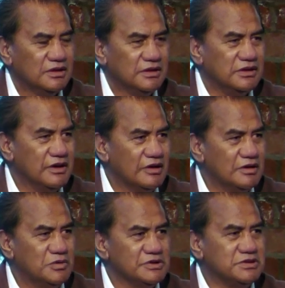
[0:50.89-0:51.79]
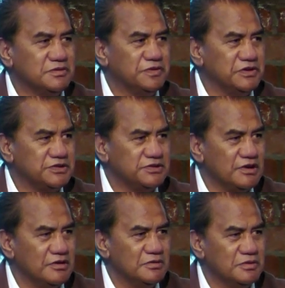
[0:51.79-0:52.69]
that no one wants to fish,
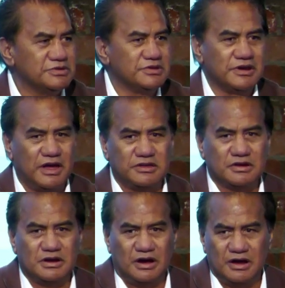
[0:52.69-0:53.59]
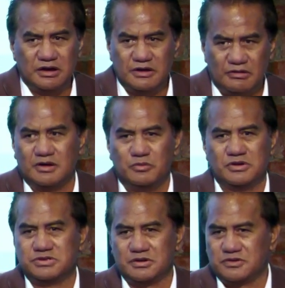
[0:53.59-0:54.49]
no one wants to gather kai, no one
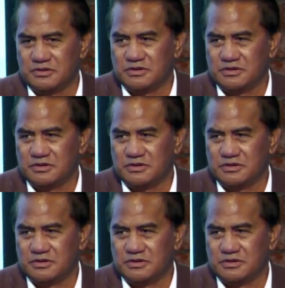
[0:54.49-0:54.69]
wants to